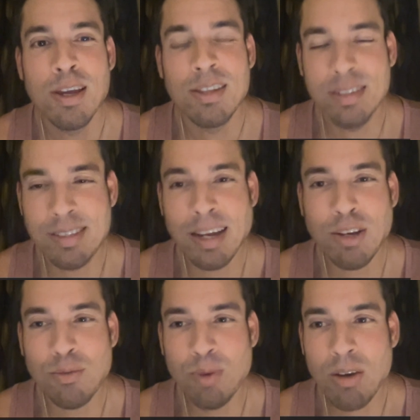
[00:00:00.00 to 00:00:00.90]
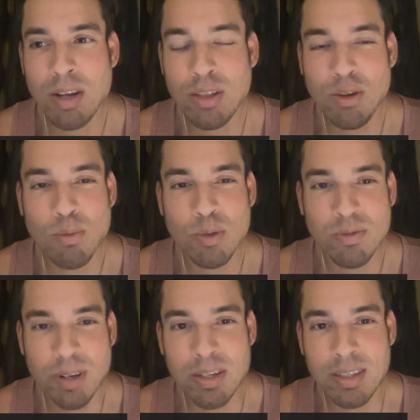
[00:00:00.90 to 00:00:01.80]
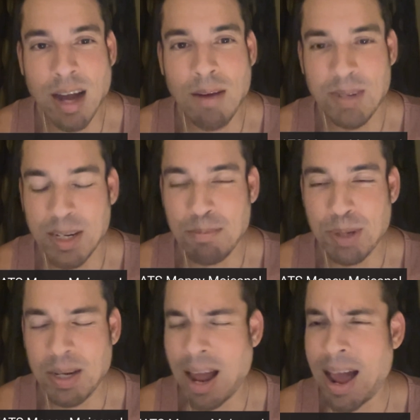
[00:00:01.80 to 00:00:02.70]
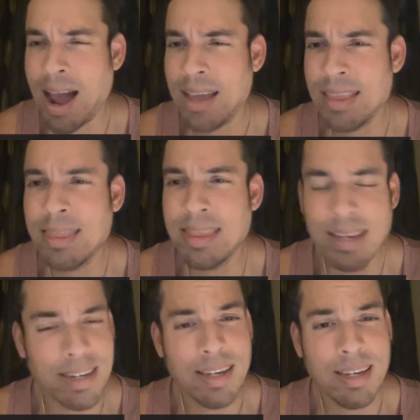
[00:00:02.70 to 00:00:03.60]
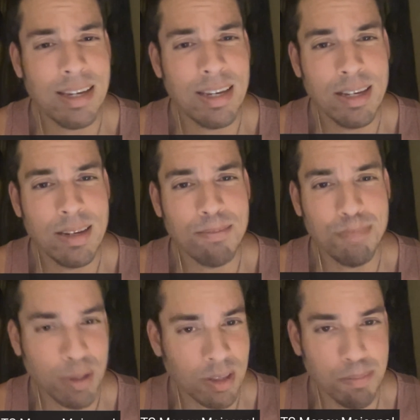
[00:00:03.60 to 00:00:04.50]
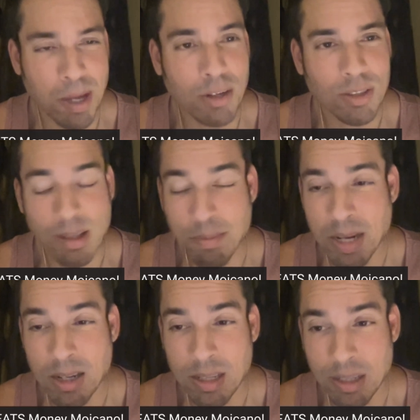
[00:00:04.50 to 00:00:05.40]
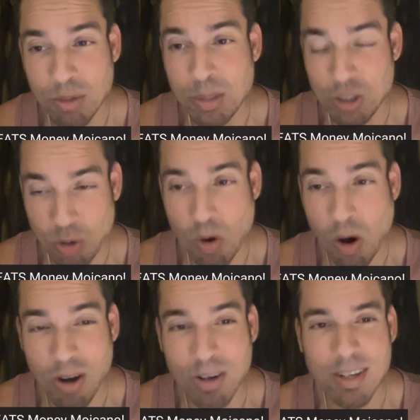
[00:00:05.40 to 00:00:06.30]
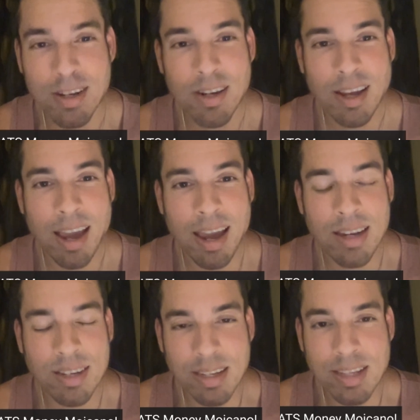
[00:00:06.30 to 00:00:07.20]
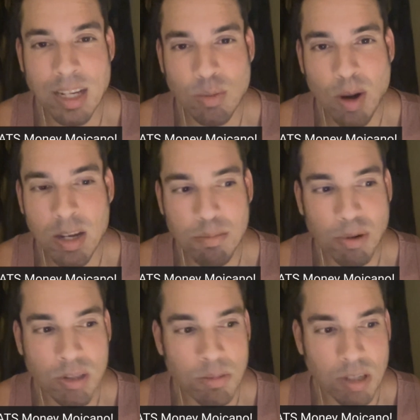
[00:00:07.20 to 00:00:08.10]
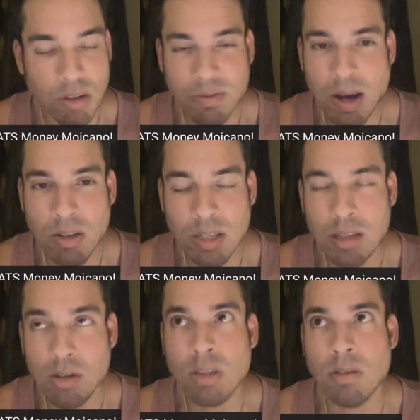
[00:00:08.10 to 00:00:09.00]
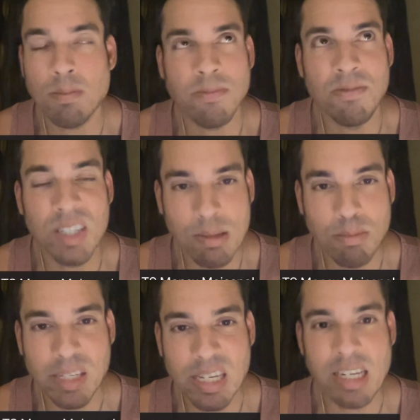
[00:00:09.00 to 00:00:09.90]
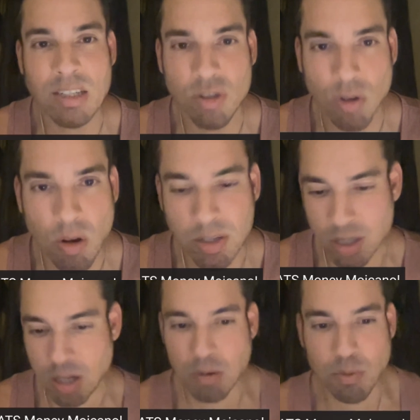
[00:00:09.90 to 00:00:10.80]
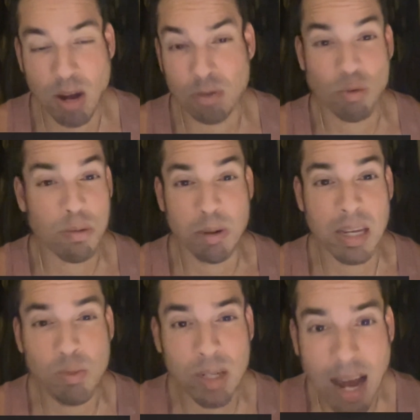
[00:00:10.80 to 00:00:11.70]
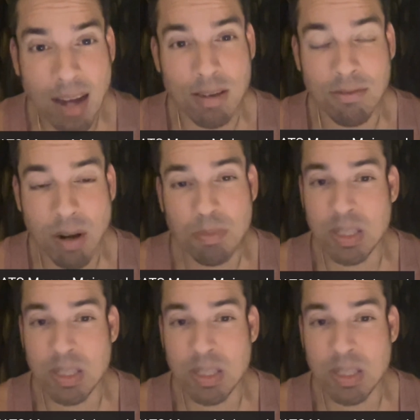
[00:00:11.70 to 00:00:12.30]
The second round I thought was very dominant, but I think he put the pedal to the metal a little bit too hard, and that's why he burnt himself out, and he looked visibly exhausted in round 3, but he would not give up.